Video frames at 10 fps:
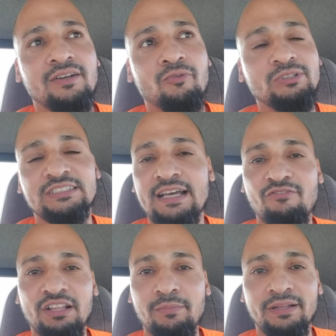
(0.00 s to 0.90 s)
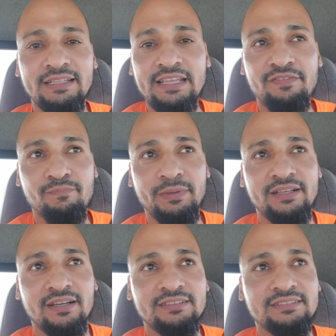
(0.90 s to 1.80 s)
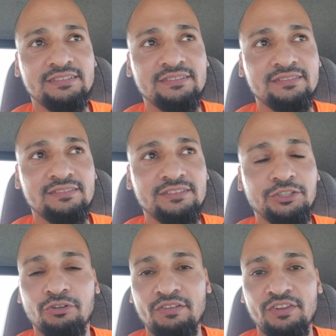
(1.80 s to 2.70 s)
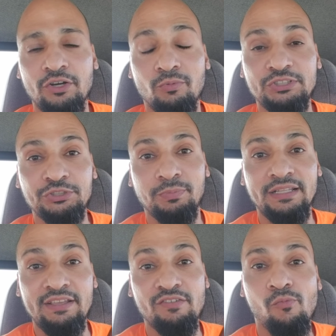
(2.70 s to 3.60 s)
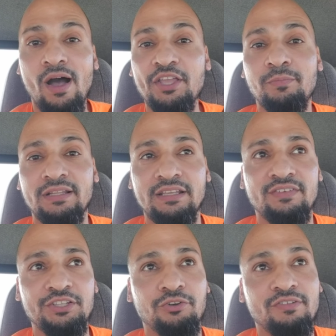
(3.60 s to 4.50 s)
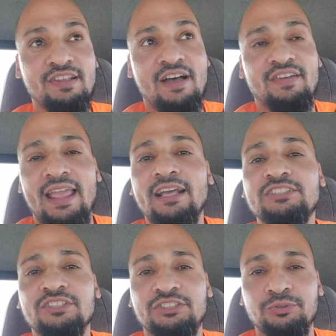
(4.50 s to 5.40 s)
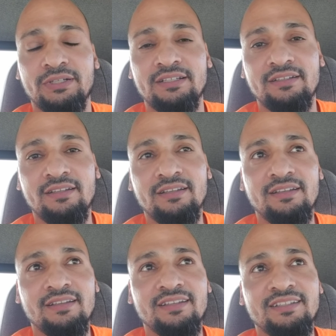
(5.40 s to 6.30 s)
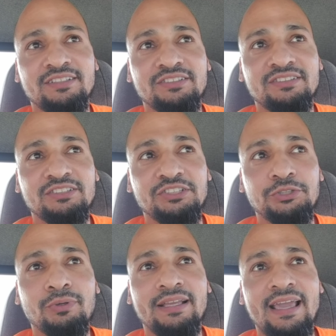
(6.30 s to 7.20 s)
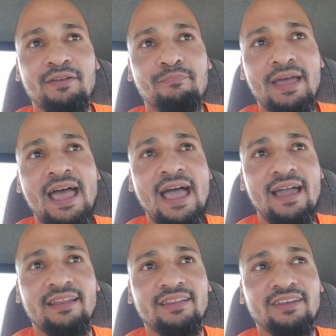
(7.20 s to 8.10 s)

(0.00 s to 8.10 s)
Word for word: which is not really a belief because you don't even know what you believe and why you believe it, you don't even have an answer to it you would get mad